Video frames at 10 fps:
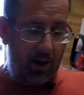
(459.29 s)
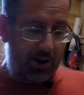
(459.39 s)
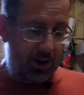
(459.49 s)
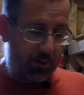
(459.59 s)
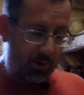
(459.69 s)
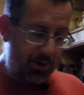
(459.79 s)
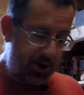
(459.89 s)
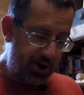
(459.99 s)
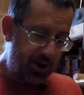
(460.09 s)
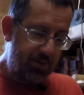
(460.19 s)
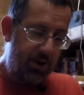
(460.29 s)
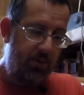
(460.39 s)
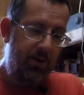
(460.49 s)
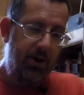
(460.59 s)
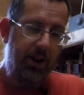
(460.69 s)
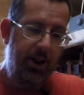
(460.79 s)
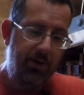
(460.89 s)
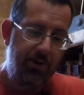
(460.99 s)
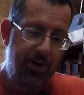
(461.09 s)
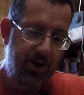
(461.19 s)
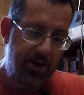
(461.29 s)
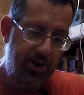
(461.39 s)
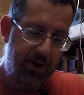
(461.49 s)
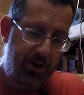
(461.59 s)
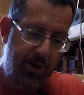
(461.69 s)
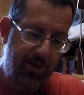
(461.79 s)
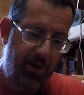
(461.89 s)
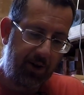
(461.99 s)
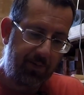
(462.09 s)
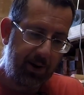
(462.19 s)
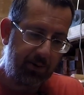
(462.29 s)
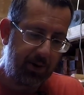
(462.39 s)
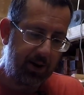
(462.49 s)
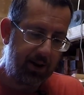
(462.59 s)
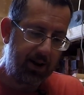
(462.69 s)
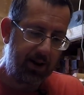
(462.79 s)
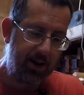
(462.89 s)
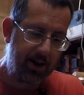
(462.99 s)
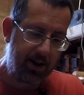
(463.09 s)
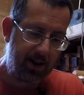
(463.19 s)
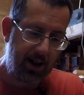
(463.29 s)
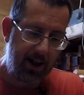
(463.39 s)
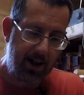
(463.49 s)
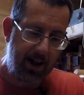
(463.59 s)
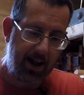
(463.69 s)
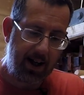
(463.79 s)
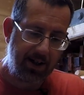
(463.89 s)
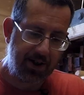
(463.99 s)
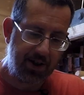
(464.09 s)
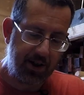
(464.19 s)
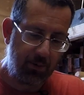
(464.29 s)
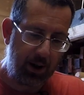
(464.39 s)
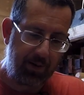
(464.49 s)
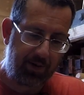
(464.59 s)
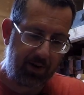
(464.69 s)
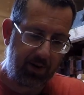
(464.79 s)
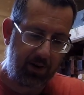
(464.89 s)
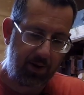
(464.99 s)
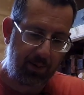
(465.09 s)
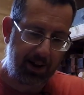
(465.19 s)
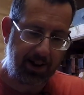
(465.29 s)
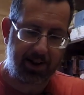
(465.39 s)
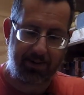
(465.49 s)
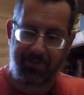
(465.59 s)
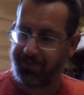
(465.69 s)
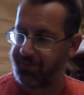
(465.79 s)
So what I'm going to do, I'm going to use the 25mm as the width of the piece.